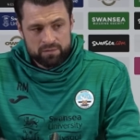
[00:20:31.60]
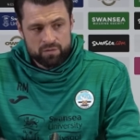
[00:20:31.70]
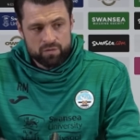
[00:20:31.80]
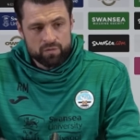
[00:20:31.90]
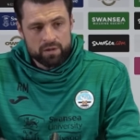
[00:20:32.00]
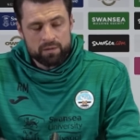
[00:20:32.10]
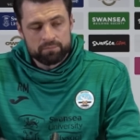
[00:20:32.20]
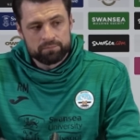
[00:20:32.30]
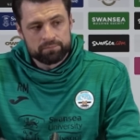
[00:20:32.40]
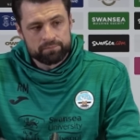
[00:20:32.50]
or
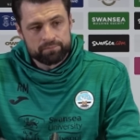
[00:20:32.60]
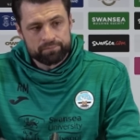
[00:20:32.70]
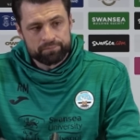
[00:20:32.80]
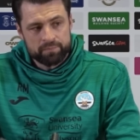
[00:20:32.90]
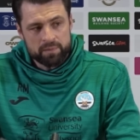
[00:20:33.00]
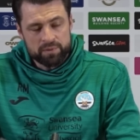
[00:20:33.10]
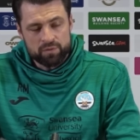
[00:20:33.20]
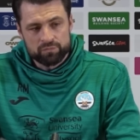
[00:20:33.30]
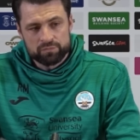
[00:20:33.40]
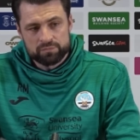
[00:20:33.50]
um, people
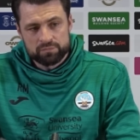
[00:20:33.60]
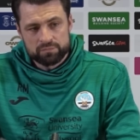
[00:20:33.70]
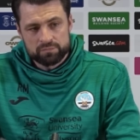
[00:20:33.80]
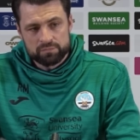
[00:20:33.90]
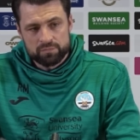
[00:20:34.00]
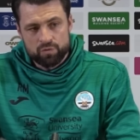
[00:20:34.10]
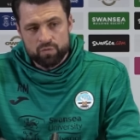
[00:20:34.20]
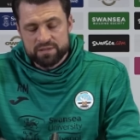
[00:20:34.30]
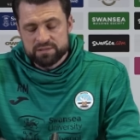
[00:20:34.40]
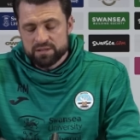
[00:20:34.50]
don't
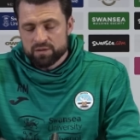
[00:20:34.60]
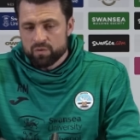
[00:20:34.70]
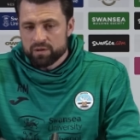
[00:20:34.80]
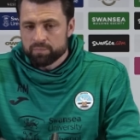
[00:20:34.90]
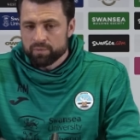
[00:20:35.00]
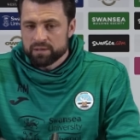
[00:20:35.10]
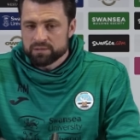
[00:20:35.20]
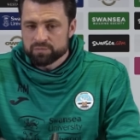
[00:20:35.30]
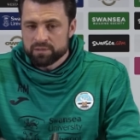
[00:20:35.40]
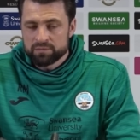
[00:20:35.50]
always see what he
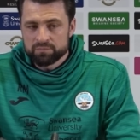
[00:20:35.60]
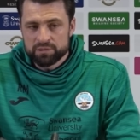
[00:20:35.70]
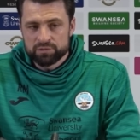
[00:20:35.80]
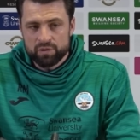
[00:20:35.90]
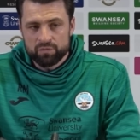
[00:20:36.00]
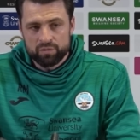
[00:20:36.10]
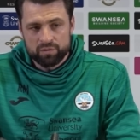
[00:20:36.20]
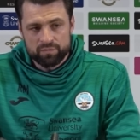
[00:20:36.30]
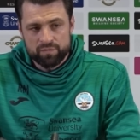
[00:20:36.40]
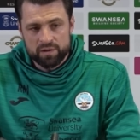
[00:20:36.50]
brings when you when you don't look
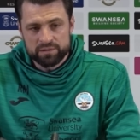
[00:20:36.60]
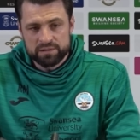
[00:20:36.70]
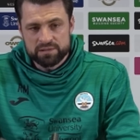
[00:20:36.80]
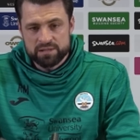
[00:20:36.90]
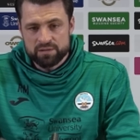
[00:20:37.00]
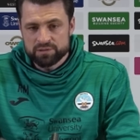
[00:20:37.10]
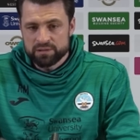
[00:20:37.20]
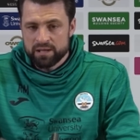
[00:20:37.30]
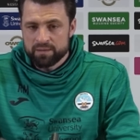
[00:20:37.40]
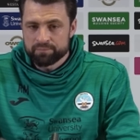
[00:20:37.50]
at the finer details of the
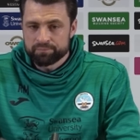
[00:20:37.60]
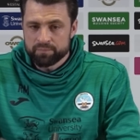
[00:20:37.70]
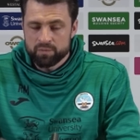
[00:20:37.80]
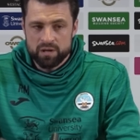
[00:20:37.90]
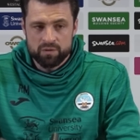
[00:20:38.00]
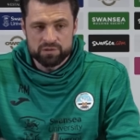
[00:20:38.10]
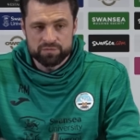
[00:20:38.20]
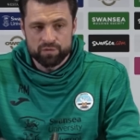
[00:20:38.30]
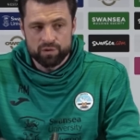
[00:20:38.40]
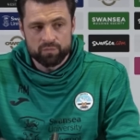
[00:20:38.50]
game. But I always
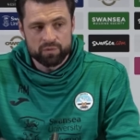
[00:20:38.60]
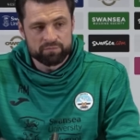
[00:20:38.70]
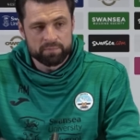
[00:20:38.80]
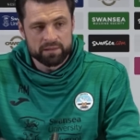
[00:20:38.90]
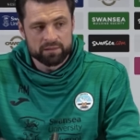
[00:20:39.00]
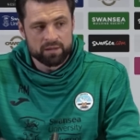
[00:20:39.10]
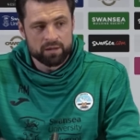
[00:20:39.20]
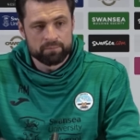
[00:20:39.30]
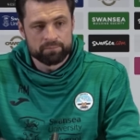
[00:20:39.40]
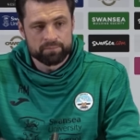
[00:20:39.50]
feel like we've been
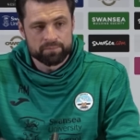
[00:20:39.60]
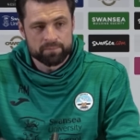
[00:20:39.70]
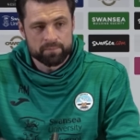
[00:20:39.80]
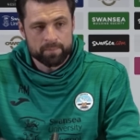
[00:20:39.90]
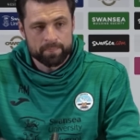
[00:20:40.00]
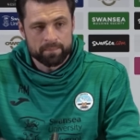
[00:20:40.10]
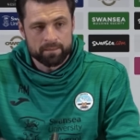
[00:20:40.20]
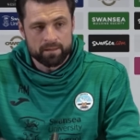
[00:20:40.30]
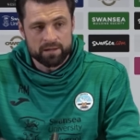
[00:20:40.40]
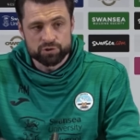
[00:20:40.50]
um,
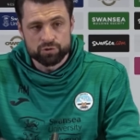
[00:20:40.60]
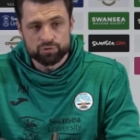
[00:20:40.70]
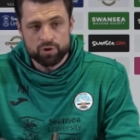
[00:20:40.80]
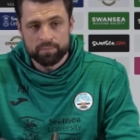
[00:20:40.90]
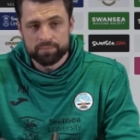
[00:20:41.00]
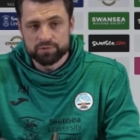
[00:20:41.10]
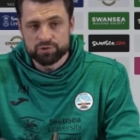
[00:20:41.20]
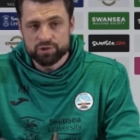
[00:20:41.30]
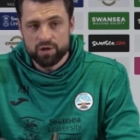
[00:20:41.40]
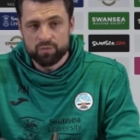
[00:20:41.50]
a huge compliment
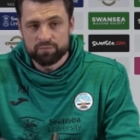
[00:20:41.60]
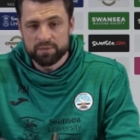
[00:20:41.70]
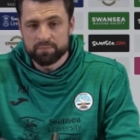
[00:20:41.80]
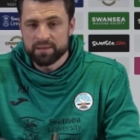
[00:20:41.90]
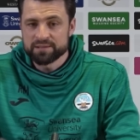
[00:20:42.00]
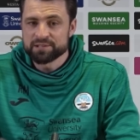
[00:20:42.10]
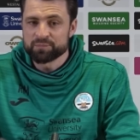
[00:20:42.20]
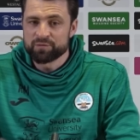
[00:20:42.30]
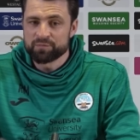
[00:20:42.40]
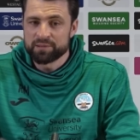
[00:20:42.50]
to Joel. We've been a better
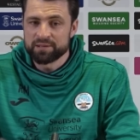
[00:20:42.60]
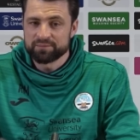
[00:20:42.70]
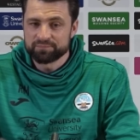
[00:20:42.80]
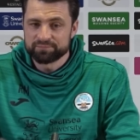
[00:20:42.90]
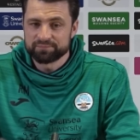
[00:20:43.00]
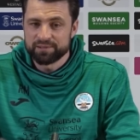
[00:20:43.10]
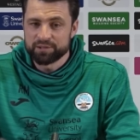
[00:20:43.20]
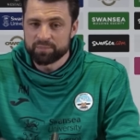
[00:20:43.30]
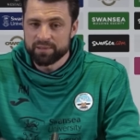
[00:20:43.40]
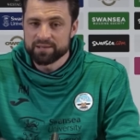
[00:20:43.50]
team with him in it,
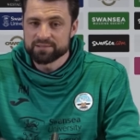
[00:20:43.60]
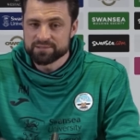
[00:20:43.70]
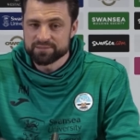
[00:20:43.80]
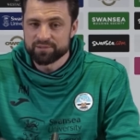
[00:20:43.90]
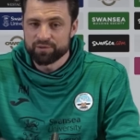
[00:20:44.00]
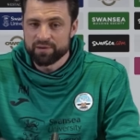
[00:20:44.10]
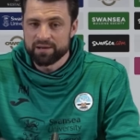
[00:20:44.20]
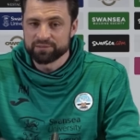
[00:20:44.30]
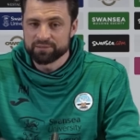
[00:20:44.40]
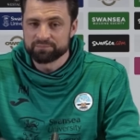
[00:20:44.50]
and the players
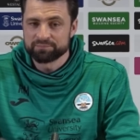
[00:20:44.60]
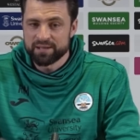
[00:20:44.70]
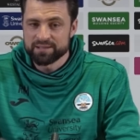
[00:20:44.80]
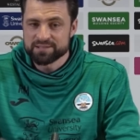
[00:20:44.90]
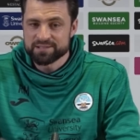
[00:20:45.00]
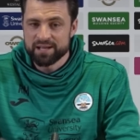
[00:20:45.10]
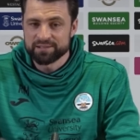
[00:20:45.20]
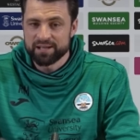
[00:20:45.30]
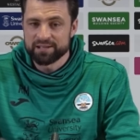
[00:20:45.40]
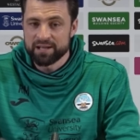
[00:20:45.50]
around him
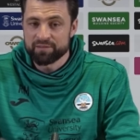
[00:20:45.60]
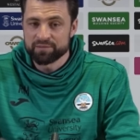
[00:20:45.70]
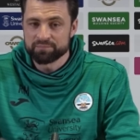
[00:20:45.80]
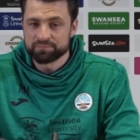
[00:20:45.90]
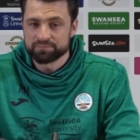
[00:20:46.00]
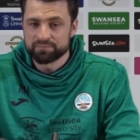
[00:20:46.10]
understand that and love him.